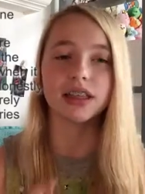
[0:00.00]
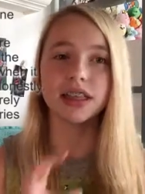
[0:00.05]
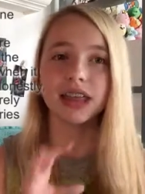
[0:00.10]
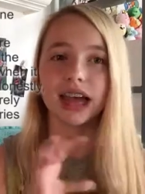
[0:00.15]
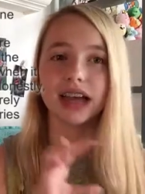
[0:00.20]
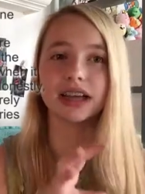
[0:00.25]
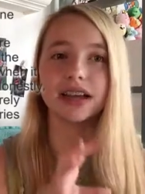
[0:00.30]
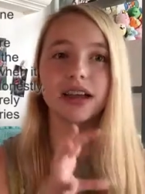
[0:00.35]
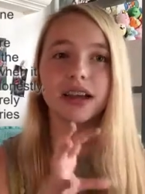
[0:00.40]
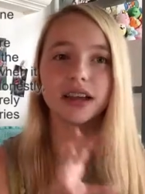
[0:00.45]

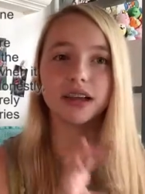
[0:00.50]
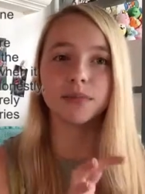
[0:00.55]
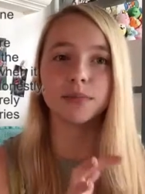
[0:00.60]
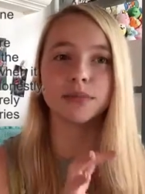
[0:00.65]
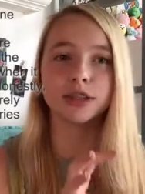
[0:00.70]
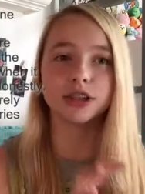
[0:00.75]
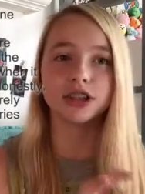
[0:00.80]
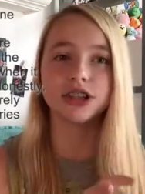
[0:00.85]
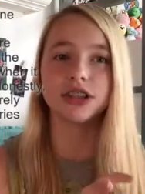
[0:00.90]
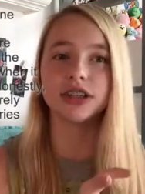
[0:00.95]
that
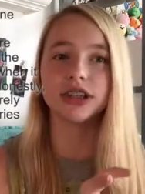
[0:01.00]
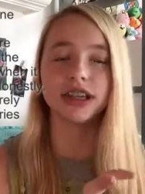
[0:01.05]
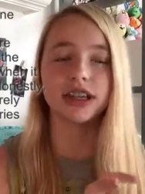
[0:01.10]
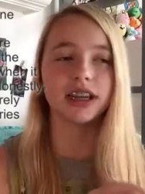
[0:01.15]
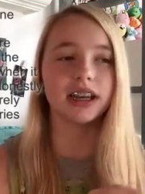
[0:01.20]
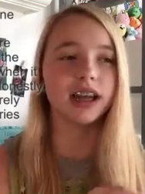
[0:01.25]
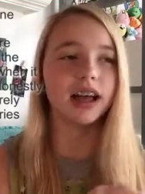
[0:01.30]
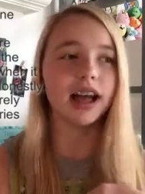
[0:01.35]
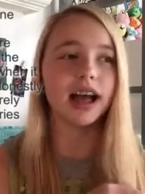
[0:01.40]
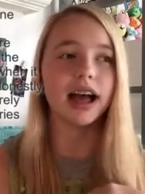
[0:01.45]

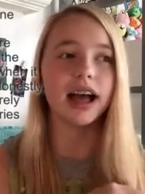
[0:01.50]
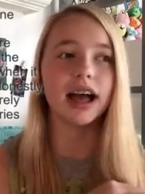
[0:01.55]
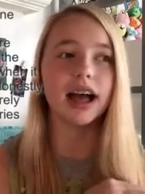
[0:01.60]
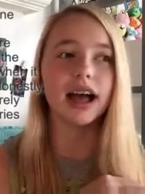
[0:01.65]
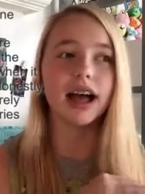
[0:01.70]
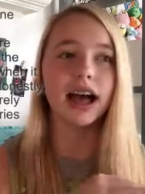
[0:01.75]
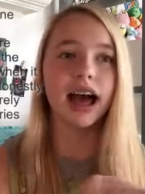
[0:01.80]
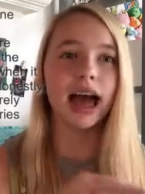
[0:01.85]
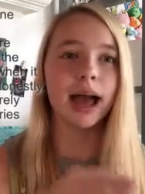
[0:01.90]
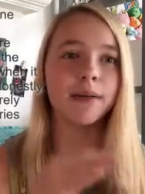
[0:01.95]
machine.
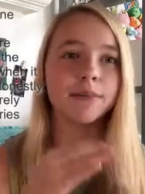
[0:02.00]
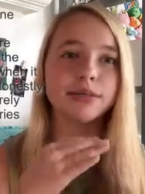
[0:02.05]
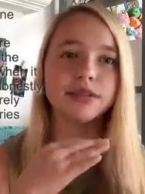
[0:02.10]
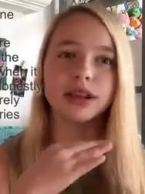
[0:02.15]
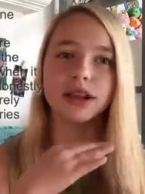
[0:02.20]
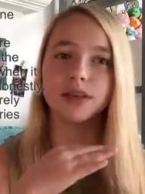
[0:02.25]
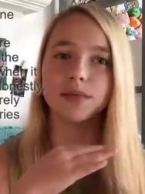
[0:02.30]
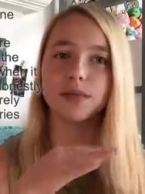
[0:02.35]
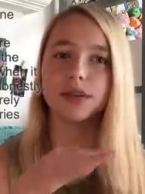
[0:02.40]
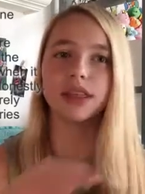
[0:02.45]
I'm
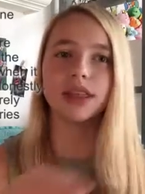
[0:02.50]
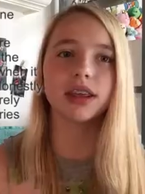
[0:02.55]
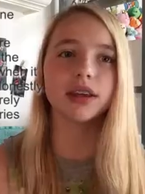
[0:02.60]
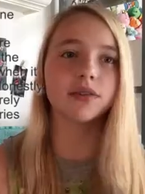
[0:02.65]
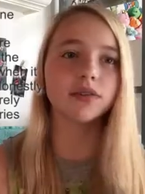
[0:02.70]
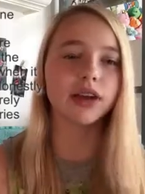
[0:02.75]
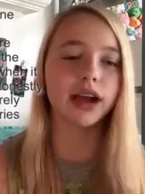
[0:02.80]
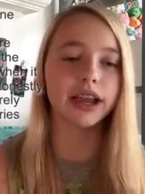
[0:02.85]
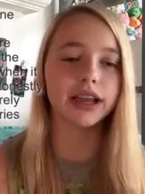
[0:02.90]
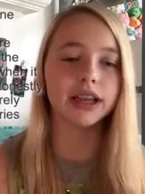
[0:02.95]
done with
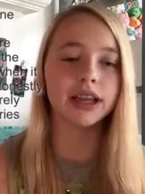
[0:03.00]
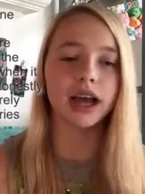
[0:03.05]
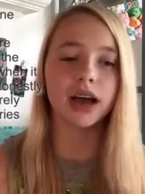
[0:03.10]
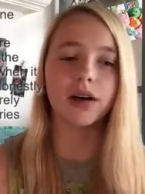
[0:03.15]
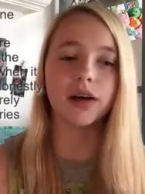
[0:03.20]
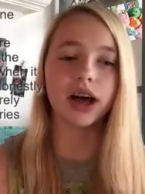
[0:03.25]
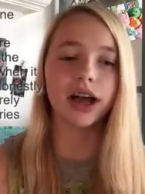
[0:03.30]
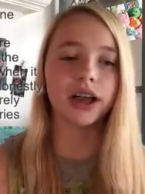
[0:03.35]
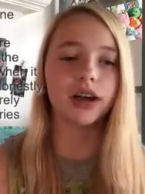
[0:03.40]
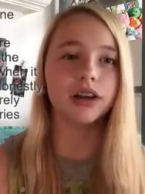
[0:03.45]
it right
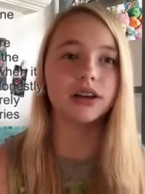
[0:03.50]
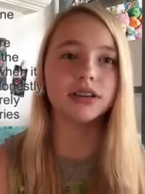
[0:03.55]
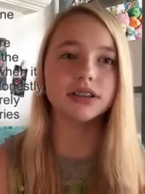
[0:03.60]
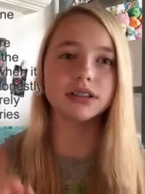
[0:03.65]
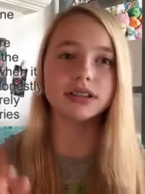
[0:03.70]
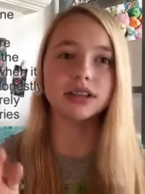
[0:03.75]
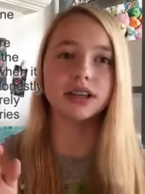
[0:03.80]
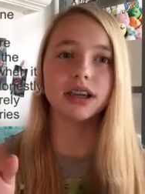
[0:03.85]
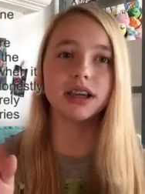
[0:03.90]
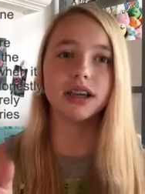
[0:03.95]
now. I
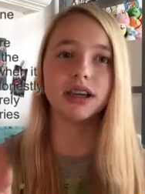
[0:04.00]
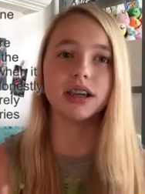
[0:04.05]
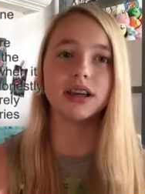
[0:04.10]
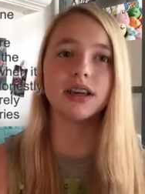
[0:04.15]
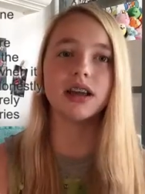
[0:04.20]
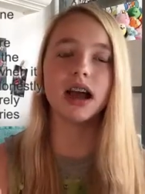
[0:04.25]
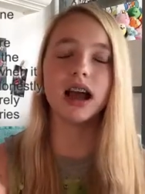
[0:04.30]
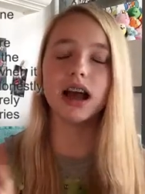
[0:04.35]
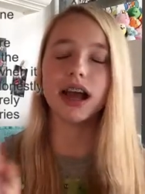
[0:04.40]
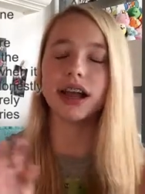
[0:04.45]
honestly
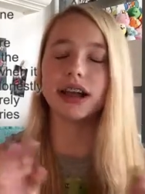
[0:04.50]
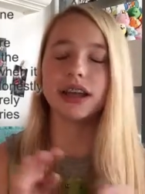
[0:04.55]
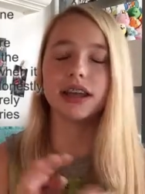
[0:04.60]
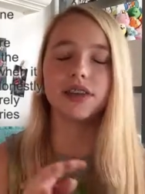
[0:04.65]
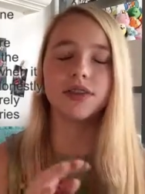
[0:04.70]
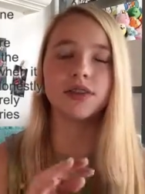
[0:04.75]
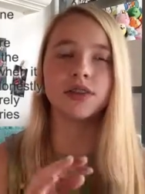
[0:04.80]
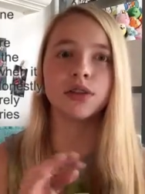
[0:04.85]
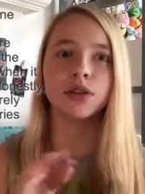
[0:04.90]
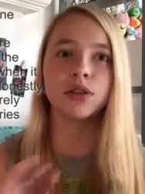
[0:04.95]
cannot
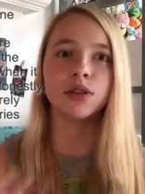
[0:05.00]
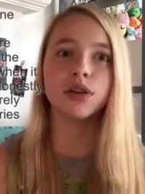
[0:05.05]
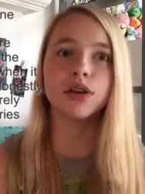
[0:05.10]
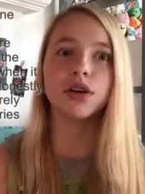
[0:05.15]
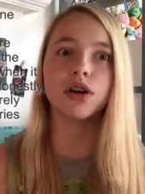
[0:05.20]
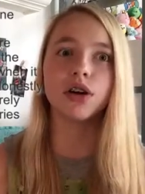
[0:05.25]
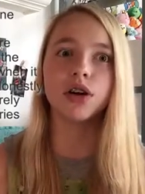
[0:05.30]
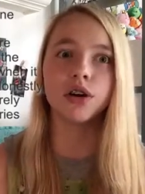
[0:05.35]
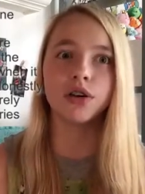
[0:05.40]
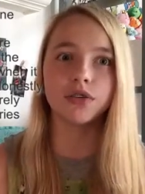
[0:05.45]
even
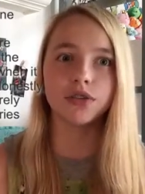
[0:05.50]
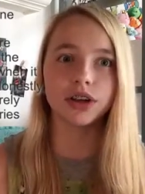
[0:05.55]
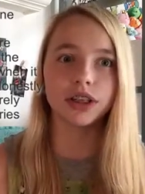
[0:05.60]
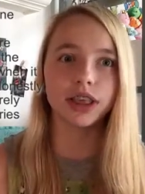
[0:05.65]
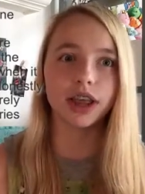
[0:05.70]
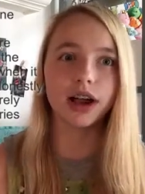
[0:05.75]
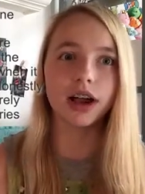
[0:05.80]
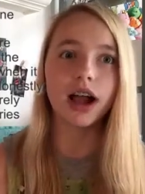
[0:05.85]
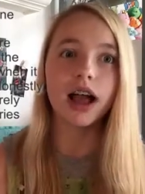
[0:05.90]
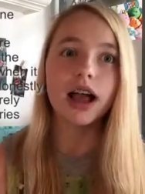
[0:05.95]
look over
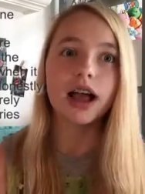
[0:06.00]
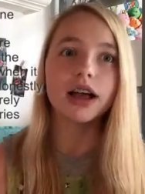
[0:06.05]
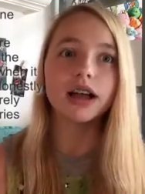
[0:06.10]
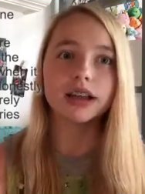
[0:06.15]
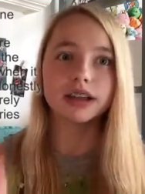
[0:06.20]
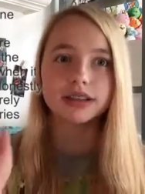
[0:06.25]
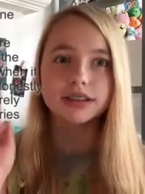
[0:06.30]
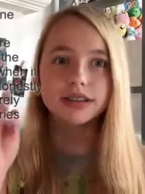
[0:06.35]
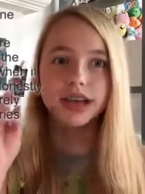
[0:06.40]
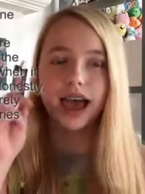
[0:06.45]
there
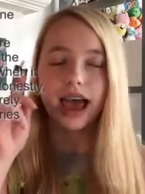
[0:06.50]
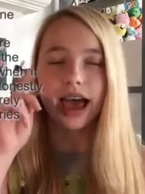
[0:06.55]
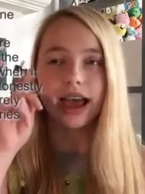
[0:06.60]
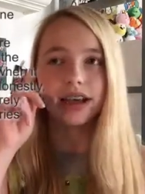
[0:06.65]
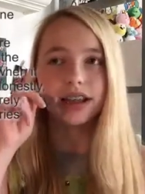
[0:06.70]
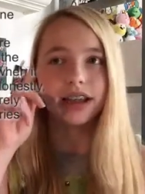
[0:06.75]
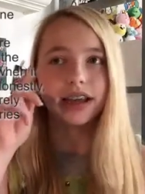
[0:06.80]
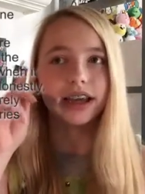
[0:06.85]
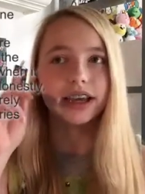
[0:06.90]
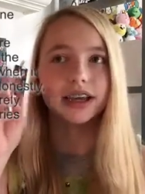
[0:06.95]
because
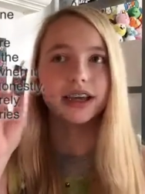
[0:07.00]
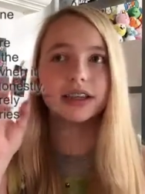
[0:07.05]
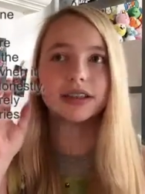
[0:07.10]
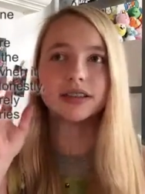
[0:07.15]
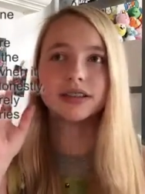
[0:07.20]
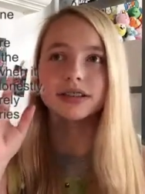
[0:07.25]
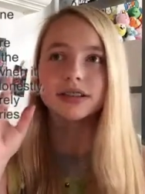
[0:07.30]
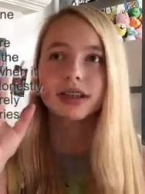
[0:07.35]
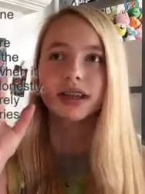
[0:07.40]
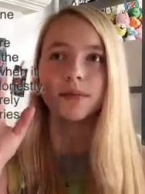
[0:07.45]
I like get
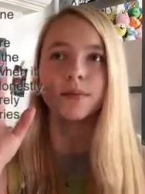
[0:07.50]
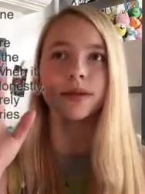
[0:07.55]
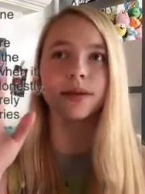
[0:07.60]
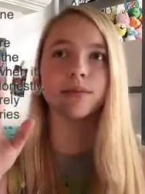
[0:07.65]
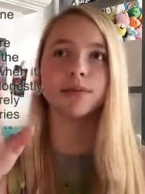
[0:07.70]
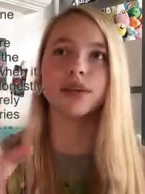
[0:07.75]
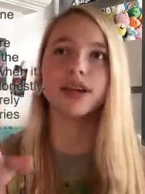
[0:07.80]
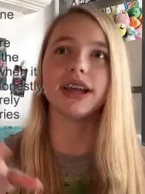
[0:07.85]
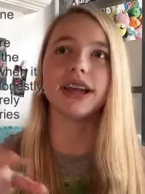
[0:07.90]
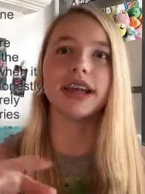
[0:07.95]
the same
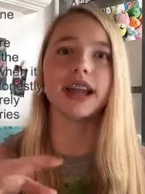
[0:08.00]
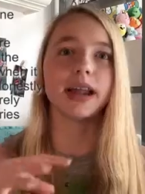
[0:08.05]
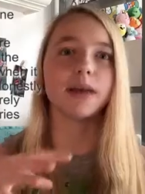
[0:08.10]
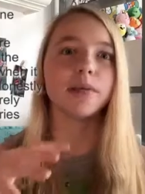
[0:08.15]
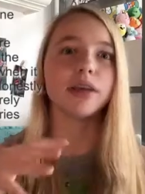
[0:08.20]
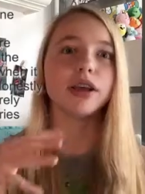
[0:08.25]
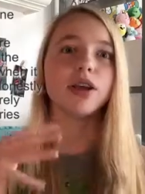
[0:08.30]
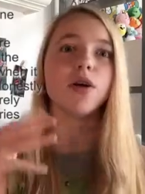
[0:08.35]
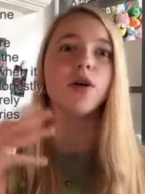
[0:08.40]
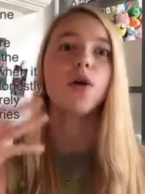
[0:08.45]
memory and
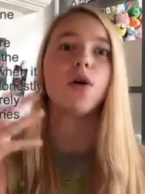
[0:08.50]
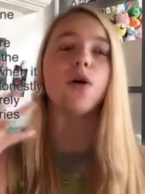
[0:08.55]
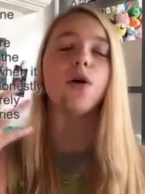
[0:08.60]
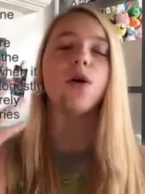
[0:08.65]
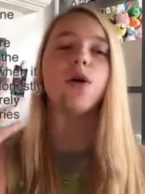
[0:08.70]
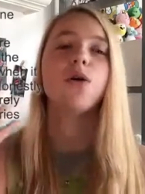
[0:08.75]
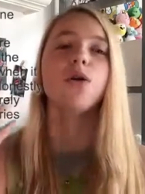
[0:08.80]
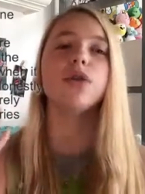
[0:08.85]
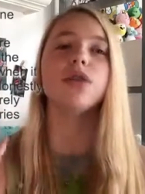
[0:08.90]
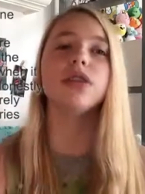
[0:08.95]
I'm like,
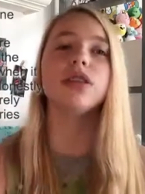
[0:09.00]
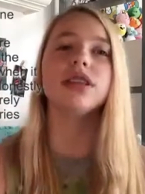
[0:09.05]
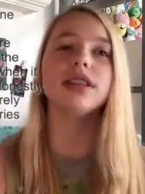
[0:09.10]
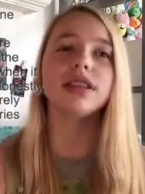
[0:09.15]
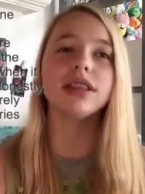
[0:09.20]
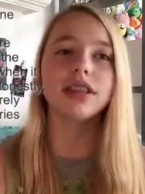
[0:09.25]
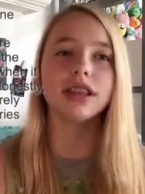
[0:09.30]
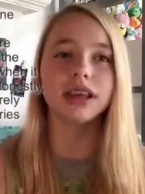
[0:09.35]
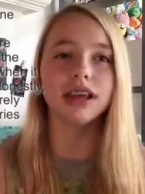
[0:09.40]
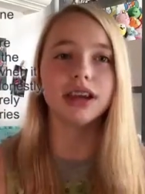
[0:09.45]

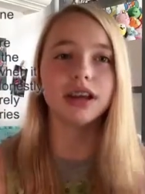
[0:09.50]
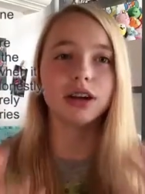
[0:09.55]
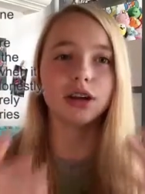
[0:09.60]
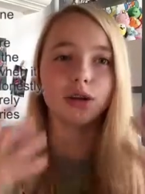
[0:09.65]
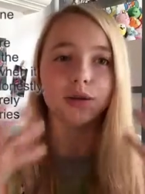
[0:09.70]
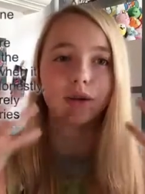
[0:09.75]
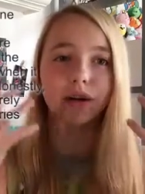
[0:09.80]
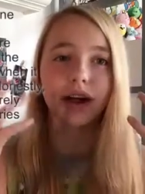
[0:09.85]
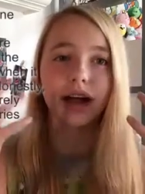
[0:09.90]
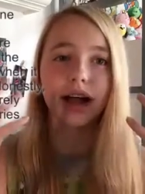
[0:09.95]
holy
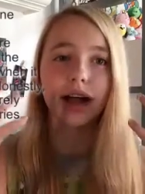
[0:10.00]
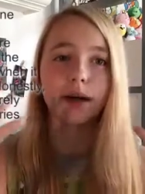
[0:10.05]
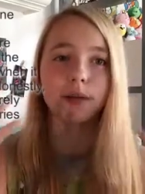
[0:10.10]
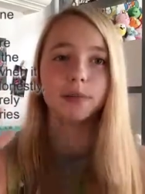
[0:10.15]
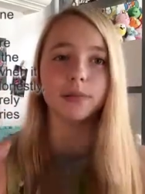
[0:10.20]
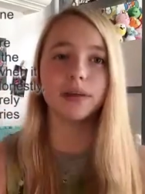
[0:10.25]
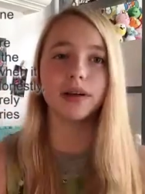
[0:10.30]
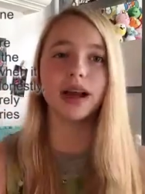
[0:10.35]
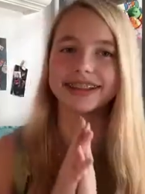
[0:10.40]
crap.